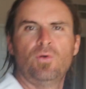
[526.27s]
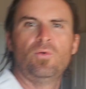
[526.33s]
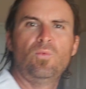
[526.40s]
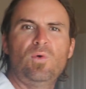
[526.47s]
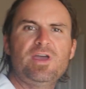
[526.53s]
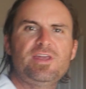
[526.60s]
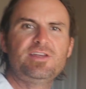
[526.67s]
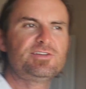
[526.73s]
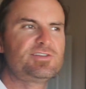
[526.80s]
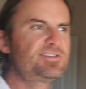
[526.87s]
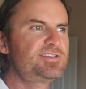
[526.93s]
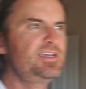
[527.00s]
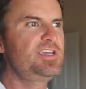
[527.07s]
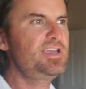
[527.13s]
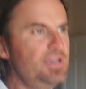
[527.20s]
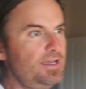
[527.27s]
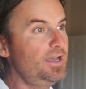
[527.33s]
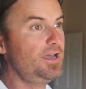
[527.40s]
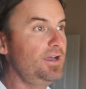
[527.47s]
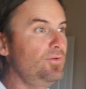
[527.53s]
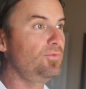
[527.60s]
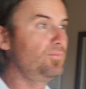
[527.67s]
Waiting to see
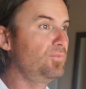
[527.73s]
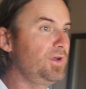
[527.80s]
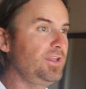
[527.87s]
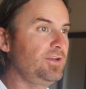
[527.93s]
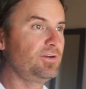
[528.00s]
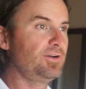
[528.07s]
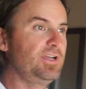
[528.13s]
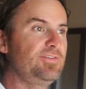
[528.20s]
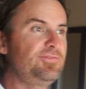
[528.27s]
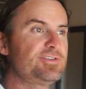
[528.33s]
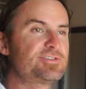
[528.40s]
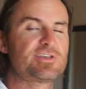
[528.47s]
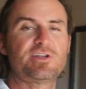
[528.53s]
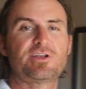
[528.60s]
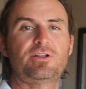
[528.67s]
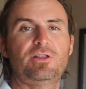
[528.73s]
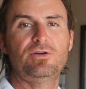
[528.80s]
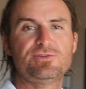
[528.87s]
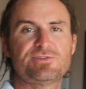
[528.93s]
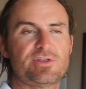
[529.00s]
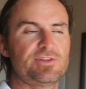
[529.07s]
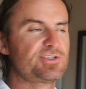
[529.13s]
when or if it's going to
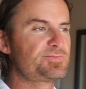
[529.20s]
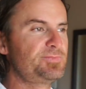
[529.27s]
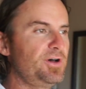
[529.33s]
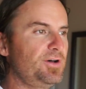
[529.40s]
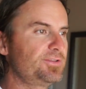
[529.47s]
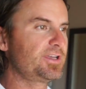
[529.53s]
close on this boat.